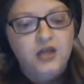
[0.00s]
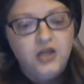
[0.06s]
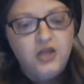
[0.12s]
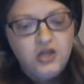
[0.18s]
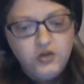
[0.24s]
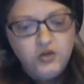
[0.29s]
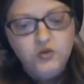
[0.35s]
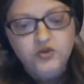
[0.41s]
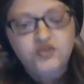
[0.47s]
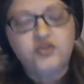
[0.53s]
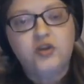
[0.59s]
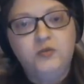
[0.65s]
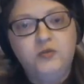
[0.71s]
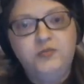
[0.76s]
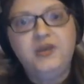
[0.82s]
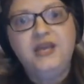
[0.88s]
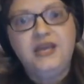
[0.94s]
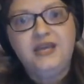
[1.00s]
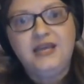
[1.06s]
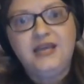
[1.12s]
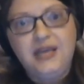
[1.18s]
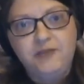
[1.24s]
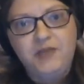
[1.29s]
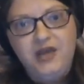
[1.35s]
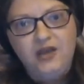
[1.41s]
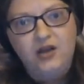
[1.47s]
you should be
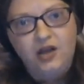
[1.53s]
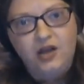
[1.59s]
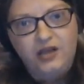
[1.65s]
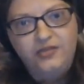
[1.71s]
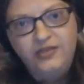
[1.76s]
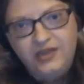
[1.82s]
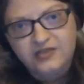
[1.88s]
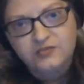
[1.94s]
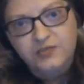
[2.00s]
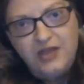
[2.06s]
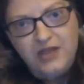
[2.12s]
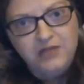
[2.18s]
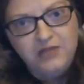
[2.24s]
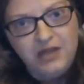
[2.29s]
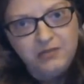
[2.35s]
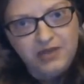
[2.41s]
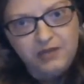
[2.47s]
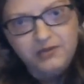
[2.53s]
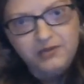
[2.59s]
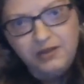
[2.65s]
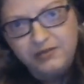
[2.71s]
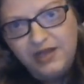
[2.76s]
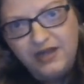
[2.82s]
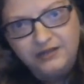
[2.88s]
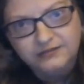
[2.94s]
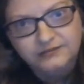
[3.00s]
keeping this blah, blah, blah, blah,
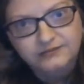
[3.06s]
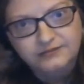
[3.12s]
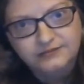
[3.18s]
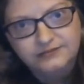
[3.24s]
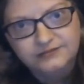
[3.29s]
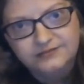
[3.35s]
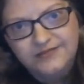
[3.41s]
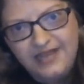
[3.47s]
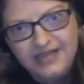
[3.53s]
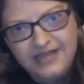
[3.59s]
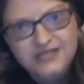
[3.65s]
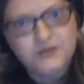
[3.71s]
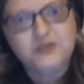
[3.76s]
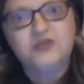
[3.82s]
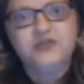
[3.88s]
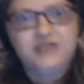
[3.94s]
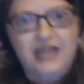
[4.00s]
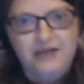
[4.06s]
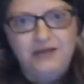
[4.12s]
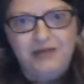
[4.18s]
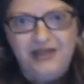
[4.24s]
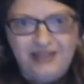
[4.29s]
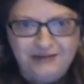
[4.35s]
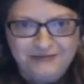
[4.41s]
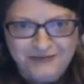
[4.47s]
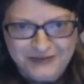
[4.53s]
blah. That's what they're saying by
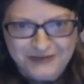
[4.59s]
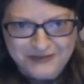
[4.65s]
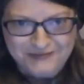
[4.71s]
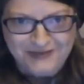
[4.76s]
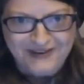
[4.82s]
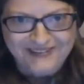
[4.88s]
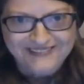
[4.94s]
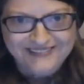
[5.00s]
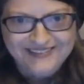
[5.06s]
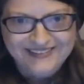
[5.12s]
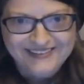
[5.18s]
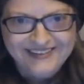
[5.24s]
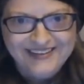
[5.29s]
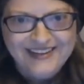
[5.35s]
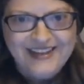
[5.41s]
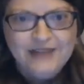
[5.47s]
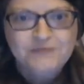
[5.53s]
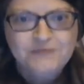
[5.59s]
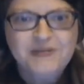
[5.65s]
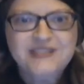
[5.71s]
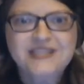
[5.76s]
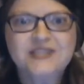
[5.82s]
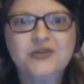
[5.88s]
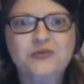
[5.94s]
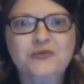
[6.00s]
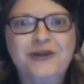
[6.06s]
that first part. But
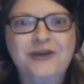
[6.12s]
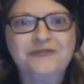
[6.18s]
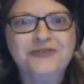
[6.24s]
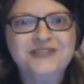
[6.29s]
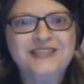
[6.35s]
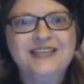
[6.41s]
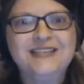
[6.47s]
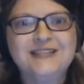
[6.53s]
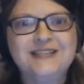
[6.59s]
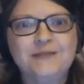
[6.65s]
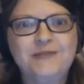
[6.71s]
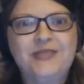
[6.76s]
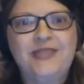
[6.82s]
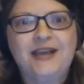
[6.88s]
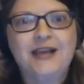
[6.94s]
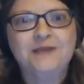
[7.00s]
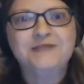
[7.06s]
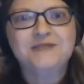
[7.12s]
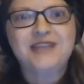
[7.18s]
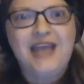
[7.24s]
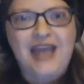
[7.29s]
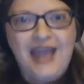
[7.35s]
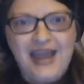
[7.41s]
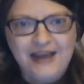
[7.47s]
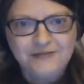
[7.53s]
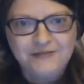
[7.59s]
since they're referencing something that comes
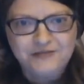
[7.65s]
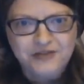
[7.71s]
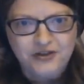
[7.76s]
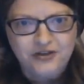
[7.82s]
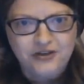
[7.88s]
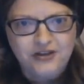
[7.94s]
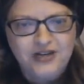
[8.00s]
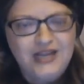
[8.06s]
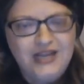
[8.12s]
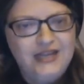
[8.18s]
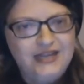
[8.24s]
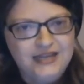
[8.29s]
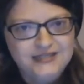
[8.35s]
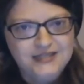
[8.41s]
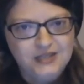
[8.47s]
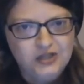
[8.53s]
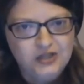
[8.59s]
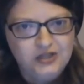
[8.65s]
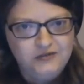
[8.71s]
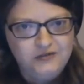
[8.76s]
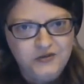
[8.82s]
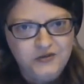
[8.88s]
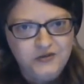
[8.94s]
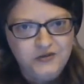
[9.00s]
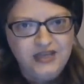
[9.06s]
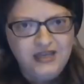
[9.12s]
after, it gets a little
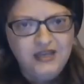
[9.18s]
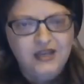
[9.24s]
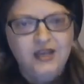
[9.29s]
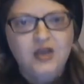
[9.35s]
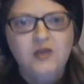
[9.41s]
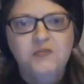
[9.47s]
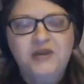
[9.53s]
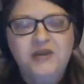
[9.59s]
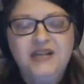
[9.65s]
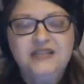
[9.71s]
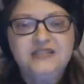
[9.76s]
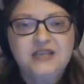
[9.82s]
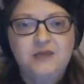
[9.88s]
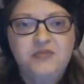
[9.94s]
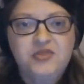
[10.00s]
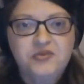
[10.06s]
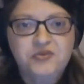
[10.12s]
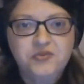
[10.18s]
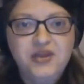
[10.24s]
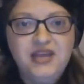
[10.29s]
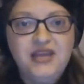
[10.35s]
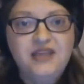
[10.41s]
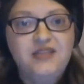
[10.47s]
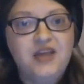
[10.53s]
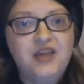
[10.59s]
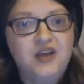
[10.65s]
confusing. But in sub
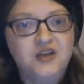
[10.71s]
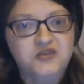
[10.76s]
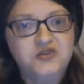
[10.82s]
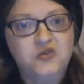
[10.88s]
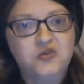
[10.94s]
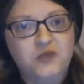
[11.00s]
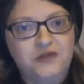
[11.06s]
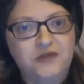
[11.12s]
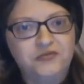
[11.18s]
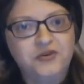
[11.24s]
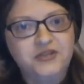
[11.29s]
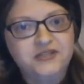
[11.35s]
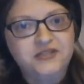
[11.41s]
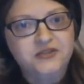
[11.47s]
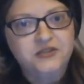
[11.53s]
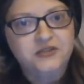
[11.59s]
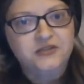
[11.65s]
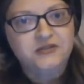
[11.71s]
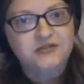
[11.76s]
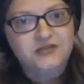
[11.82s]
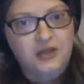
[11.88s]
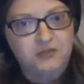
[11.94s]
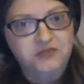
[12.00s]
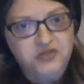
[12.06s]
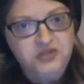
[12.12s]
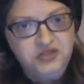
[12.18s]
3, they also reference
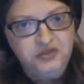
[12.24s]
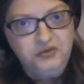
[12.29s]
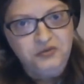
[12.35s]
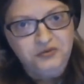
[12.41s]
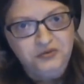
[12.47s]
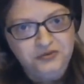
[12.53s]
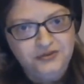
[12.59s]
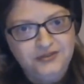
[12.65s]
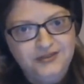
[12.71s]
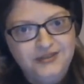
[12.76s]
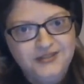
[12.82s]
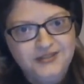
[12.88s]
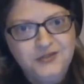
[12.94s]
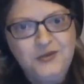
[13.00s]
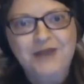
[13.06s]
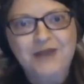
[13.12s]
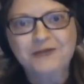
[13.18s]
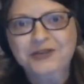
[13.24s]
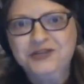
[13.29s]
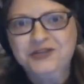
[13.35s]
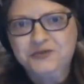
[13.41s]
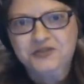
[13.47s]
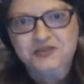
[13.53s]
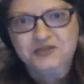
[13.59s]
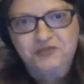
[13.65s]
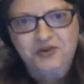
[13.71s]
sub 2. So you can't really just
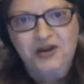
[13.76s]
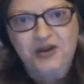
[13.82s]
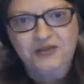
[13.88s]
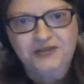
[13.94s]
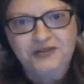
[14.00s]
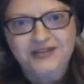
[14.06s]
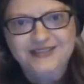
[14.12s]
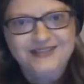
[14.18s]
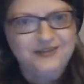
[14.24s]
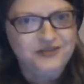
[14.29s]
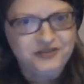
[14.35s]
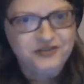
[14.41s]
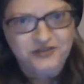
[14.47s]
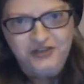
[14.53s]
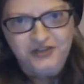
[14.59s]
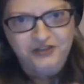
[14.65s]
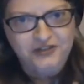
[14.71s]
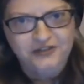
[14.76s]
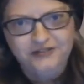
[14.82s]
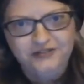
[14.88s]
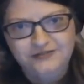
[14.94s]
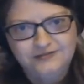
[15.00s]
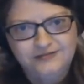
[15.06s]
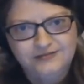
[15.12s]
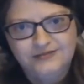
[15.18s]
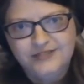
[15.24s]
switch them around because they're circular.
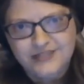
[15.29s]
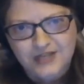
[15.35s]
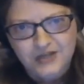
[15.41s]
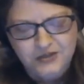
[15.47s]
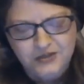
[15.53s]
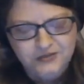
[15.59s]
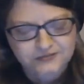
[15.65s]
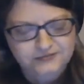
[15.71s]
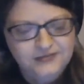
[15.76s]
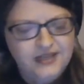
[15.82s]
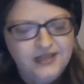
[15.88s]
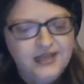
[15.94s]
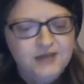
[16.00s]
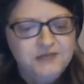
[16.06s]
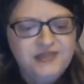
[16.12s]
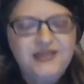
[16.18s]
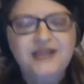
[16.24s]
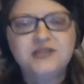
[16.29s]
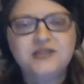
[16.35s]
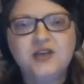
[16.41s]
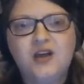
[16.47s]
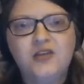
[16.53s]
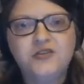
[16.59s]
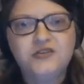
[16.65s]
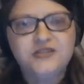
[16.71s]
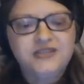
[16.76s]
So, but that's
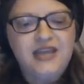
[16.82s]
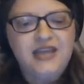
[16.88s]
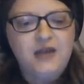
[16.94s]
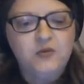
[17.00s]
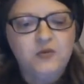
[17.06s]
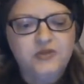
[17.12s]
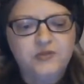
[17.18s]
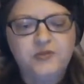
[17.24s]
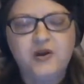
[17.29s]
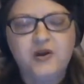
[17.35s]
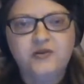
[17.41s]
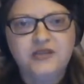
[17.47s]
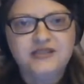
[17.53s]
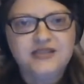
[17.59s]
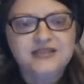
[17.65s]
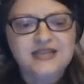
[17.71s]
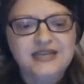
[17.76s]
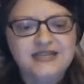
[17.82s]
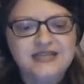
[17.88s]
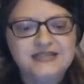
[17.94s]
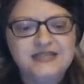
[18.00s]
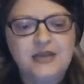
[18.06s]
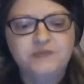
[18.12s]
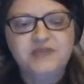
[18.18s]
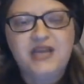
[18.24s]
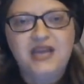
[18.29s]
all they're saying with the part that says
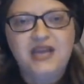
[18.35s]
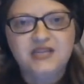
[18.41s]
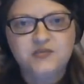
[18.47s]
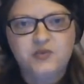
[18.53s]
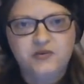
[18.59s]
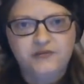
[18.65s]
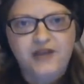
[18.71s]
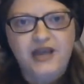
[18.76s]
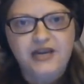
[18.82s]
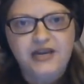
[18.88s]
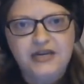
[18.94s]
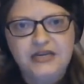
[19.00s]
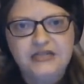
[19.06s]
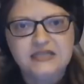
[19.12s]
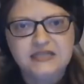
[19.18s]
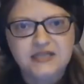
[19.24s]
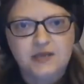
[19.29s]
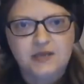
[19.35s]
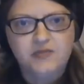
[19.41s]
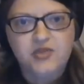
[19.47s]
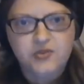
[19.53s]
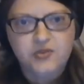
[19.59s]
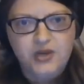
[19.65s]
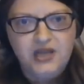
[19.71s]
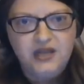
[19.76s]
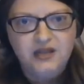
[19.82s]
except as provided in sub
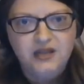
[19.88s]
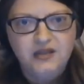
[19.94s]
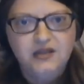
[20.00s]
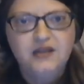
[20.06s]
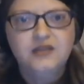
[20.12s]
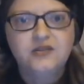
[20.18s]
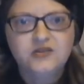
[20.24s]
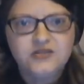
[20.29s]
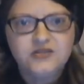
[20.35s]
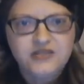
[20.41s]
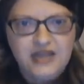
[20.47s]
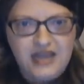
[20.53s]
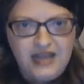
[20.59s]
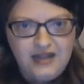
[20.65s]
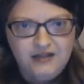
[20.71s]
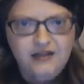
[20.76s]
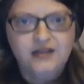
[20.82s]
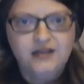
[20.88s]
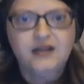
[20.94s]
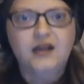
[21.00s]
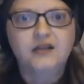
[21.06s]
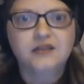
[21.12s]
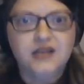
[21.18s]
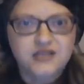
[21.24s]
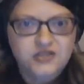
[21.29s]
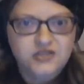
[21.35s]
3. They're saying, like,
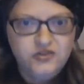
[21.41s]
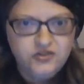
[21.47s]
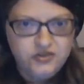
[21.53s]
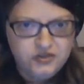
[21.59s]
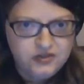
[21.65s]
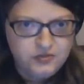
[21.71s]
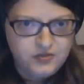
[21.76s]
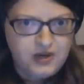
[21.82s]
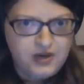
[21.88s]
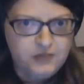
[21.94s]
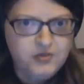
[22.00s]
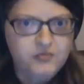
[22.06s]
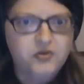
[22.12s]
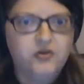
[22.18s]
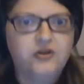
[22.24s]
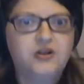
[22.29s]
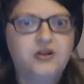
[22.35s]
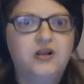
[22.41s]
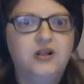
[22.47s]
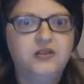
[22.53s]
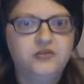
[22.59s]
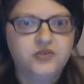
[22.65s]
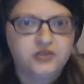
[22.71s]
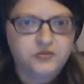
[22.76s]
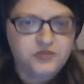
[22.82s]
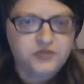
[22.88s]
unless you took the proper protocol
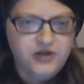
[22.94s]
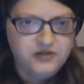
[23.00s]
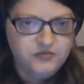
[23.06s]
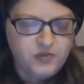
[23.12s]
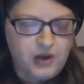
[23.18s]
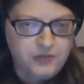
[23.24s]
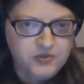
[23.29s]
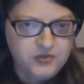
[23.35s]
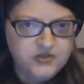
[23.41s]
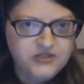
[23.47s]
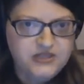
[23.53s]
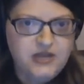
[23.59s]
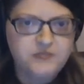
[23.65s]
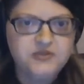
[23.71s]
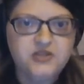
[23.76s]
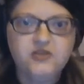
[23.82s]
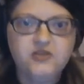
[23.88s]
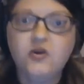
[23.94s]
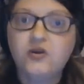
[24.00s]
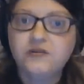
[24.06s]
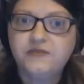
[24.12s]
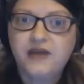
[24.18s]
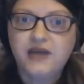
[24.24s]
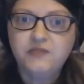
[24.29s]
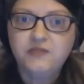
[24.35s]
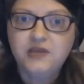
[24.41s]
or took the proper steps to
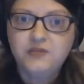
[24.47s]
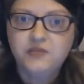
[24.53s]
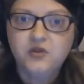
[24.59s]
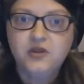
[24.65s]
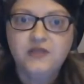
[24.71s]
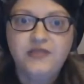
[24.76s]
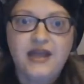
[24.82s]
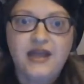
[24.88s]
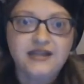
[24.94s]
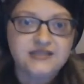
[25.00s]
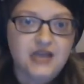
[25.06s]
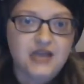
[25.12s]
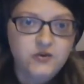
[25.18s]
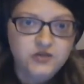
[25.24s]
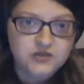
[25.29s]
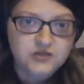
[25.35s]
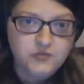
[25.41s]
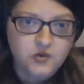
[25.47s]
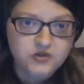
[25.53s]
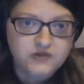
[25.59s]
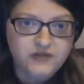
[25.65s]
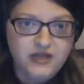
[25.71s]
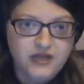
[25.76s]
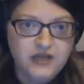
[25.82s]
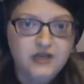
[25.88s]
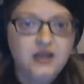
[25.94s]
notify people, and that's how you dispose of
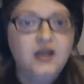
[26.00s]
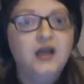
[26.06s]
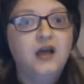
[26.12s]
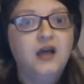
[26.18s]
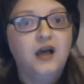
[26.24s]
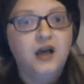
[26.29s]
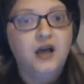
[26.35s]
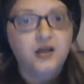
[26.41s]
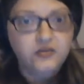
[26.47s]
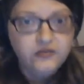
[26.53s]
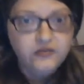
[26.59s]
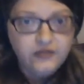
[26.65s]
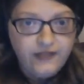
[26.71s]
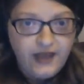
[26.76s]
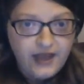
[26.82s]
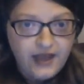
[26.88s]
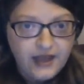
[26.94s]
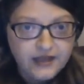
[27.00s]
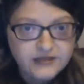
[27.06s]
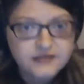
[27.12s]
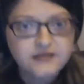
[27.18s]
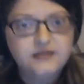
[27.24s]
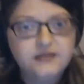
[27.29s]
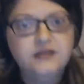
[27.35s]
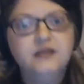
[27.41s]
it, other than that,